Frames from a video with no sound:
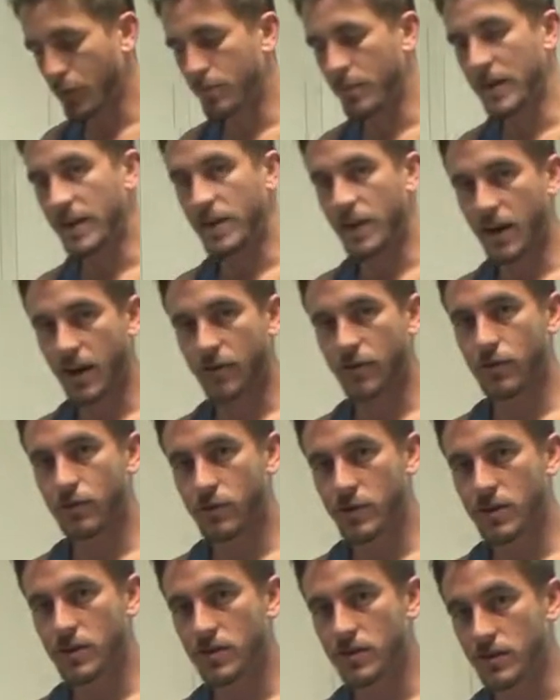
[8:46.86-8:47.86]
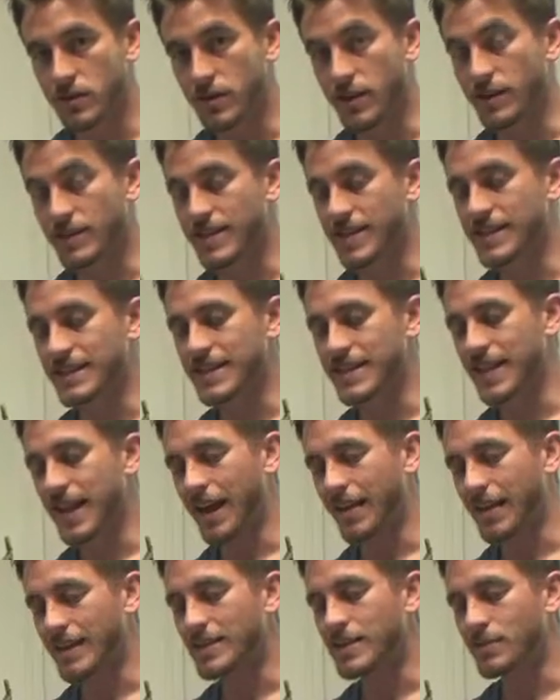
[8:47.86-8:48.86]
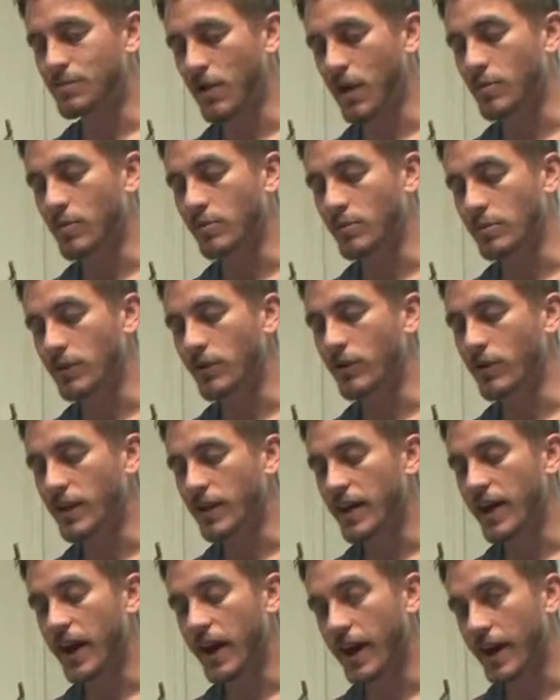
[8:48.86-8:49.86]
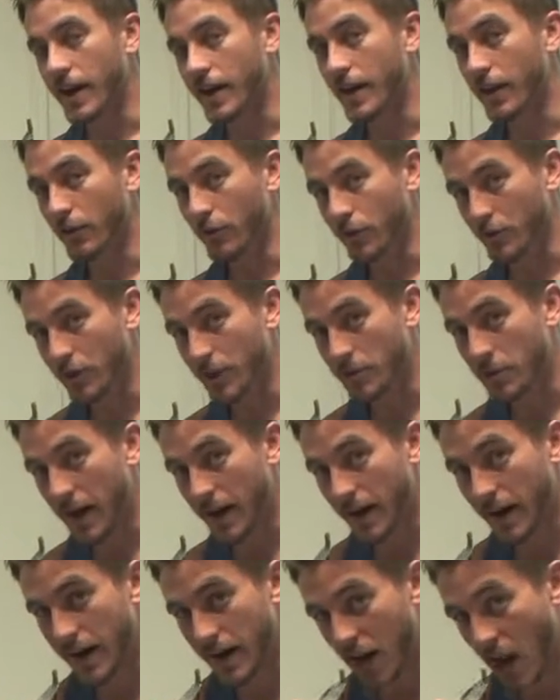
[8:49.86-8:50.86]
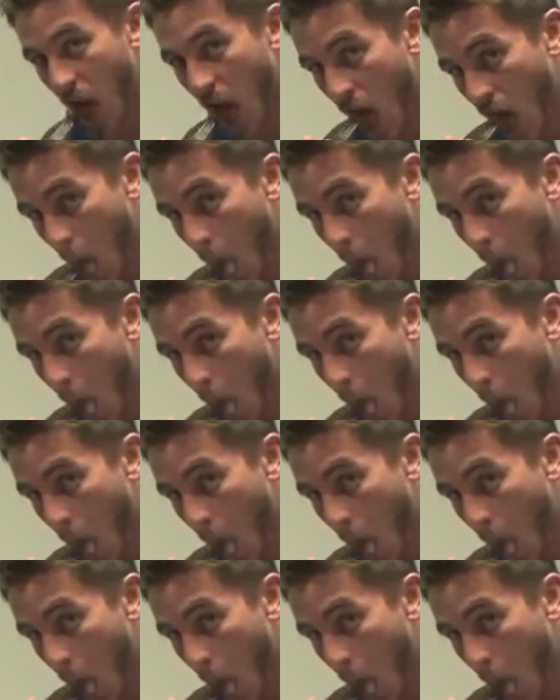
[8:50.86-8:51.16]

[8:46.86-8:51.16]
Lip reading: Be careful when you do this because this is probably really hot and a really bad idea.